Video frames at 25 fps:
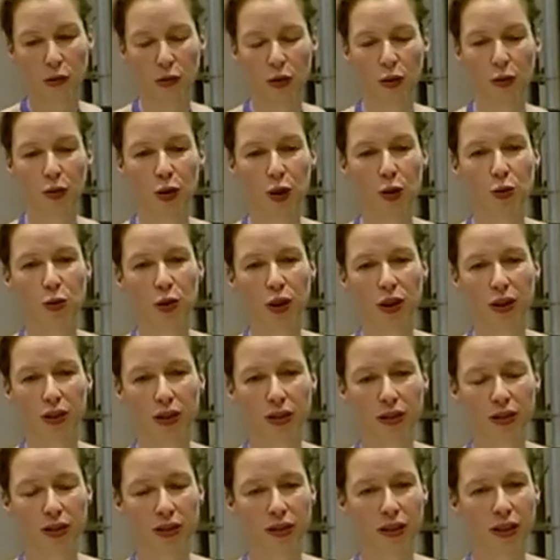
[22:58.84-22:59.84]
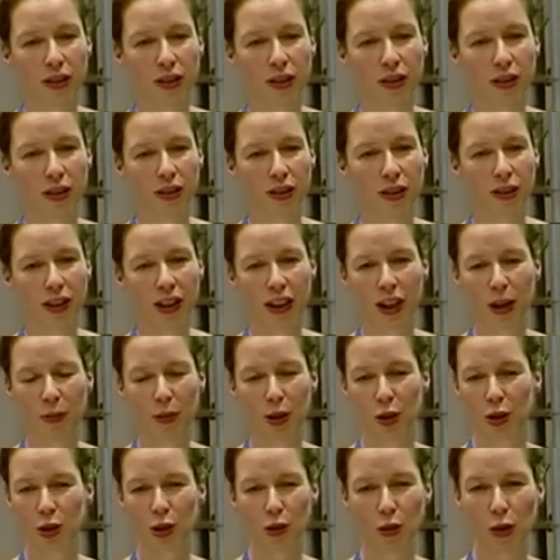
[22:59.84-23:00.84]
reviewer. There can be
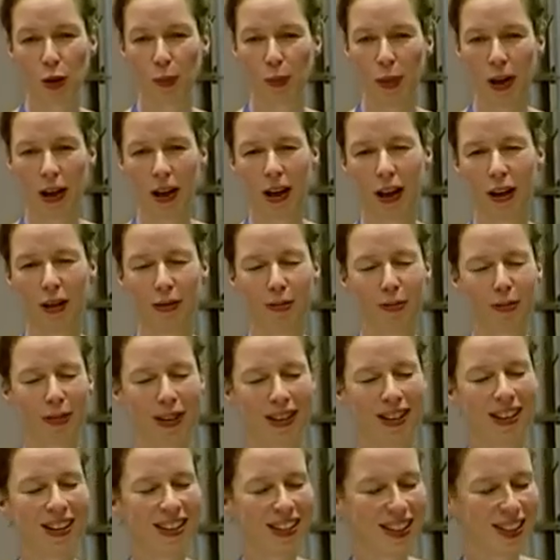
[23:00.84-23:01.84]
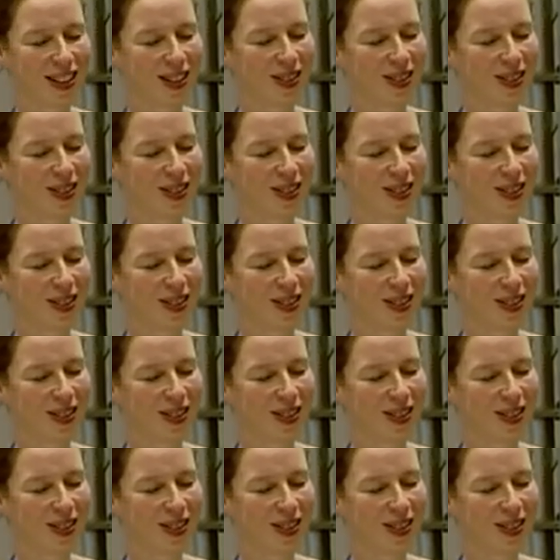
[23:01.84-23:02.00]
a total pain, but this